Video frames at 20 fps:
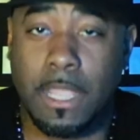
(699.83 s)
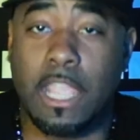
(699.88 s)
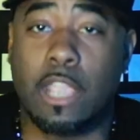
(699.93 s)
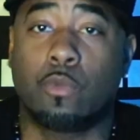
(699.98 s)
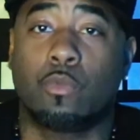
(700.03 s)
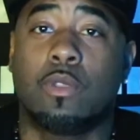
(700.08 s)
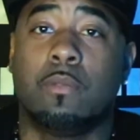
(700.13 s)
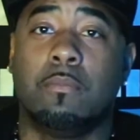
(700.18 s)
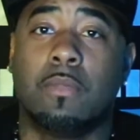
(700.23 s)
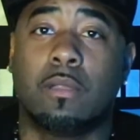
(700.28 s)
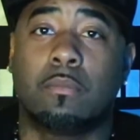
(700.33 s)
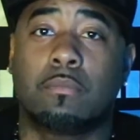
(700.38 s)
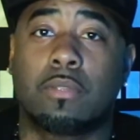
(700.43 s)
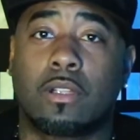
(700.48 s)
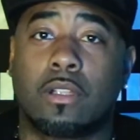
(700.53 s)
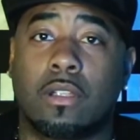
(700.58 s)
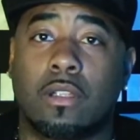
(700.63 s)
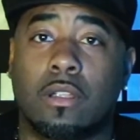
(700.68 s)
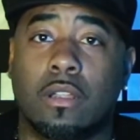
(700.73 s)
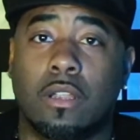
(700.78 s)
and
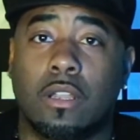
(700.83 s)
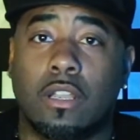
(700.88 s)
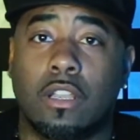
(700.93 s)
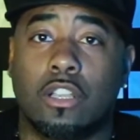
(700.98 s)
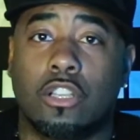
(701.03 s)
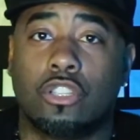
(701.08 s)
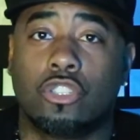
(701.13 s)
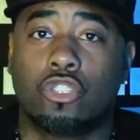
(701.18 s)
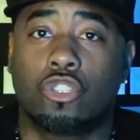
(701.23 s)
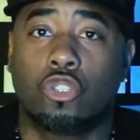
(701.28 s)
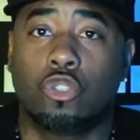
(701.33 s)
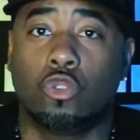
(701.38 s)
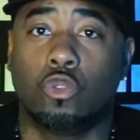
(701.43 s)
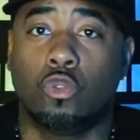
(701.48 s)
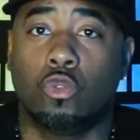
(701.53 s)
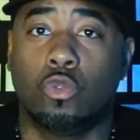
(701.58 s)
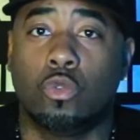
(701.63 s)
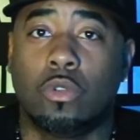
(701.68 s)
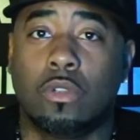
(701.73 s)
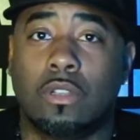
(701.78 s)
remember
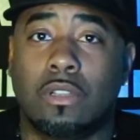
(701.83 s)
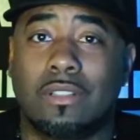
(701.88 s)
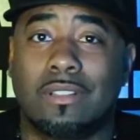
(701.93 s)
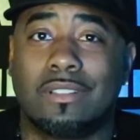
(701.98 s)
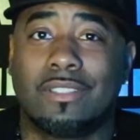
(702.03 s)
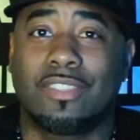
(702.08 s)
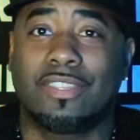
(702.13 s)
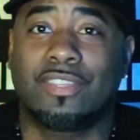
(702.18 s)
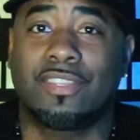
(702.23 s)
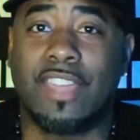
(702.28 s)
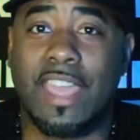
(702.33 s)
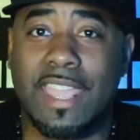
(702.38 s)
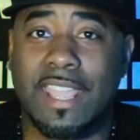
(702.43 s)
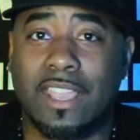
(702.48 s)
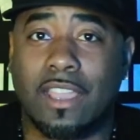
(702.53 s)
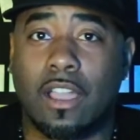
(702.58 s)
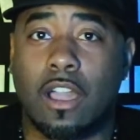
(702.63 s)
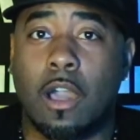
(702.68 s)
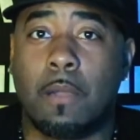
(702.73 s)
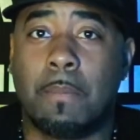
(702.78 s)
to
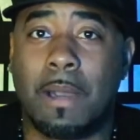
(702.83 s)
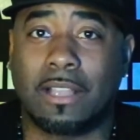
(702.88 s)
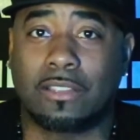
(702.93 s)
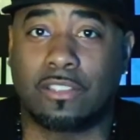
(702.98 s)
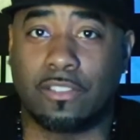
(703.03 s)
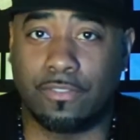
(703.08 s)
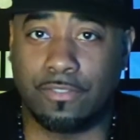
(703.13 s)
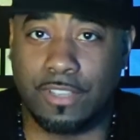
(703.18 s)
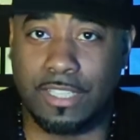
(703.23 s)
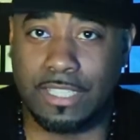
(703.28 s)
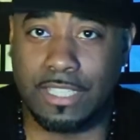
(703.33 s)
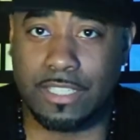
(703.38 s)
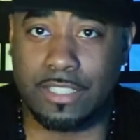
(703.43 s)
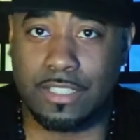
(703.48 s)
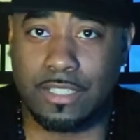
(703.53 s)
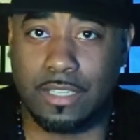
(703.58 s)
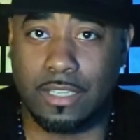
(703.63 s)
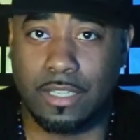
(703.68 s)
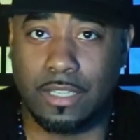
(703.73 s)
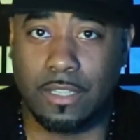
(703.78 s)
think about the
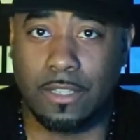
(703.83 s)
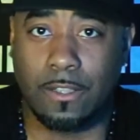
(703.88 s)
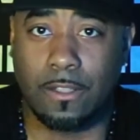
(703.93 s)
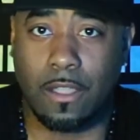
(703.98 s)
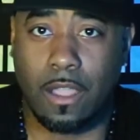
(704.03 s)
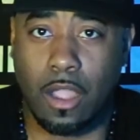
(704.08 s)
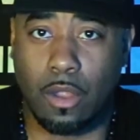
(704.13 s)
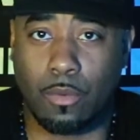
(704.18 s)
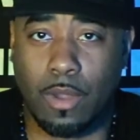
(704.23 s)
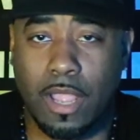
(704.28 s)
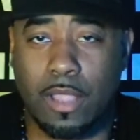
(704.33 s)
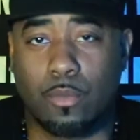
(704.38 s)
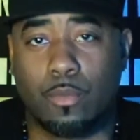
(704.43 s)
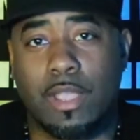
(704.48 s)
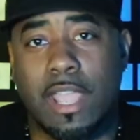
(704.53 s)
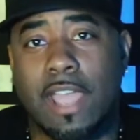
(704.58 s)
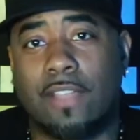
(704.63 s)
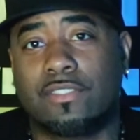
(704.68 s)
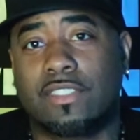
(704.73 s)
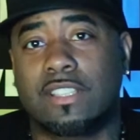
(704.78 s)
village, all right?
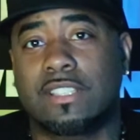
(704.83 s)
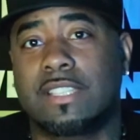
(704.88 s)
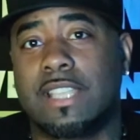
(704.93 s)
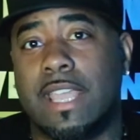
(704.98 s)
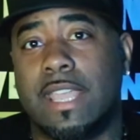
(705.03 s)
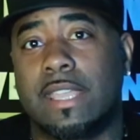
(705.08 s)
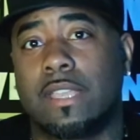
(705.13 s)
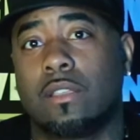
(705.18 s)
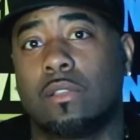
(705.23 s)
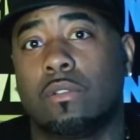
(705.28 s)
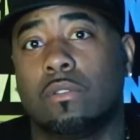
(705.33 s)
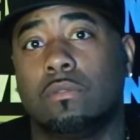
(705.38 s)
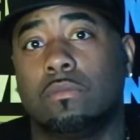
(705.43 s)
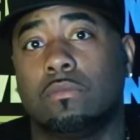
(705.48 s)
We have to say,